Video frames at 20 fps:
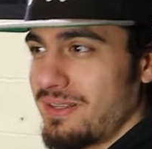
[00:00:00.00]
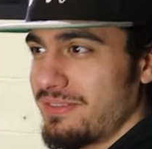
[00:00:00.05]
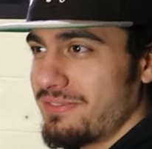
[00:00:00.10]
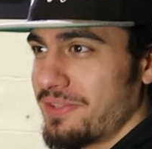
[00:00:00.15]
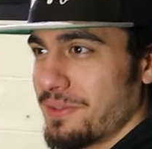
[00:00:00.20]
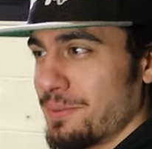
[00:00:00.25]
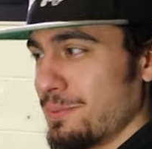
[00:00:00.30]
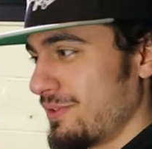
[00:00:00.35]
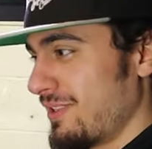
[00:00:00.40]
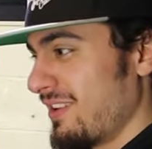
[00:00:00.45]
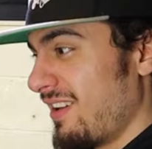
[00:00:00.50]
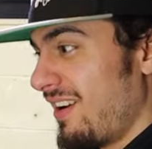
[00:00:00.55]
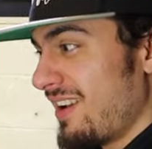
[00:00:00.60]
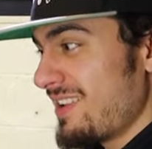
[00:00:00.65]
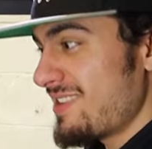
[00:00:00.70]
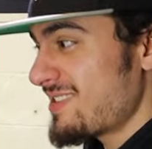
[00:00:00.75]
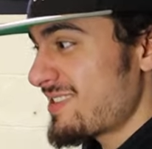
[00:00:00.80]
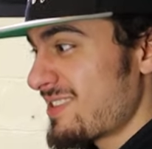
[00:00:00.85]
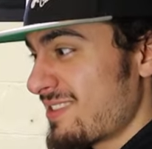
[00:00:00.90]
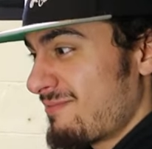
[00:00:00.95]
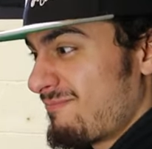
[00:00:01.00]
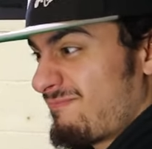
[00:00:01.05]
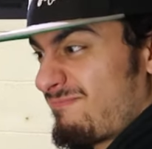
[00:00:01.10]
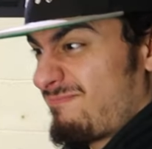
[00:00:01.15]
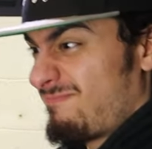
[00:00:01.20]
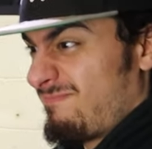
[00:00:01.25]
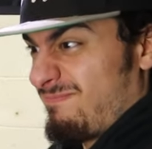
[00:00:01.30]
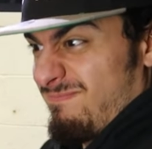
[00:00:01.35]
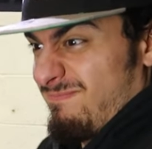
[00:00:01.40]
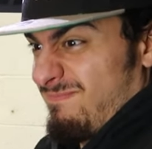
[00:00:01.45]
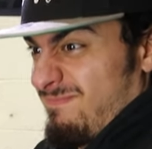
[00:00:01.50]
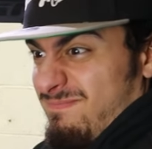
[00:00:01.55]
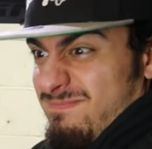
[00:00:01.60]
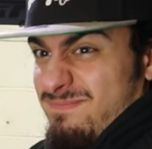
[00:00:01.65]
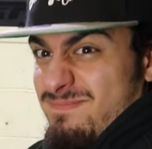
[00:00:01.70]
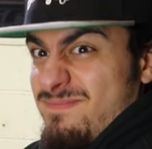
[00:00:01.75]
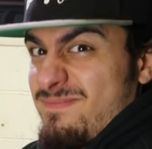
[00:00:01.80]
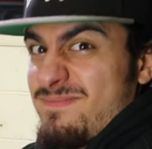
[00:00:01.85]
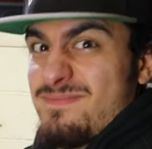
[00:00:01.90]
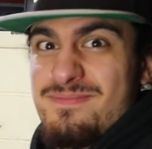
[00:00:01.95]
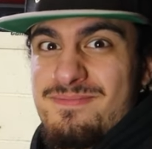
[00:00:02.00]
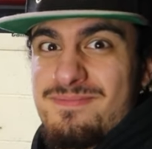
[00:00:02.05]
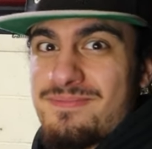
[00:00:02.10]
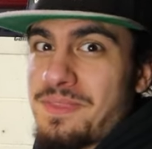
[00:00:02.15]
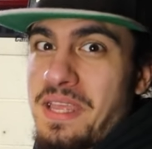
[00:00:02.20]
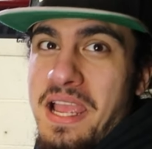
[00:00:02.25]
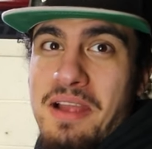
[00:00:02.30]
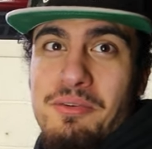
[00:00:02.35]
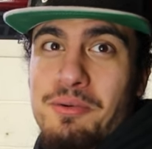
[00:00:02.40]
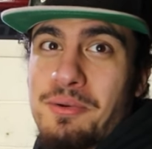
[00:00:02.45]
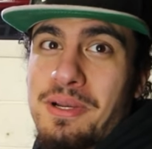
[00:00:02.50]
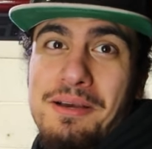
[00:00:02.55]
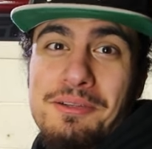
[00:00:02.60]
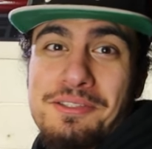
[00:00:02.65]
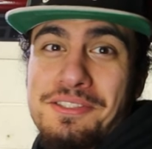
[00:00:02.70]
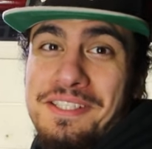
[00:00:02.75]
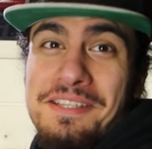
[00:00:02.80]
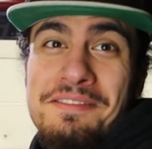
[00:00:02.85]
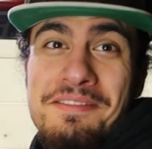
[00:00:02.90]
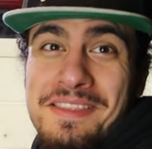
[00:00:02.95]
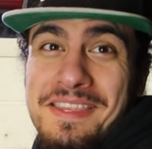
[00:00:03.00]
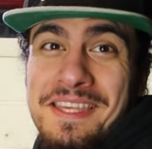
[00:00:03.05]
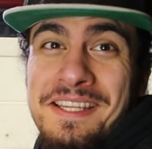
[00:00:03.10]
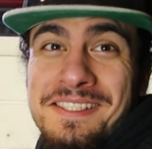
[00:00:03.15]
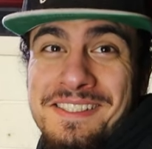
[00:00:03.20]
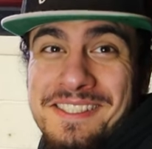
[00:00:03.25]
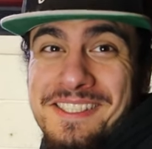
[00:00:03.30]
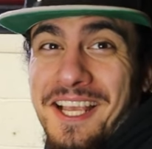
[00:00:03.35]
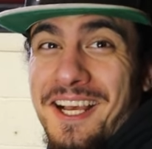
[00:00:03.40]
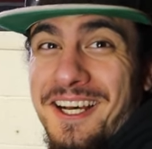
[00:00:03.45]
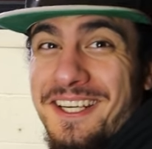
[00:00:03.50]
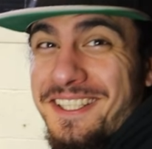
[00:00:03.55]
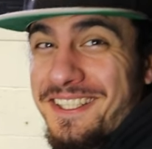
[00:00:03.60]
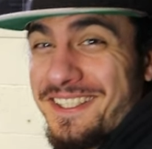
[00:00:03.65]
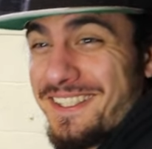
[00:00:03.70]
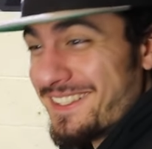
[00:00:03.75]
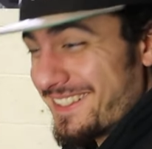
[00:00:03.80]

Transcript: I thought it was nice. Everyone else didn't think so.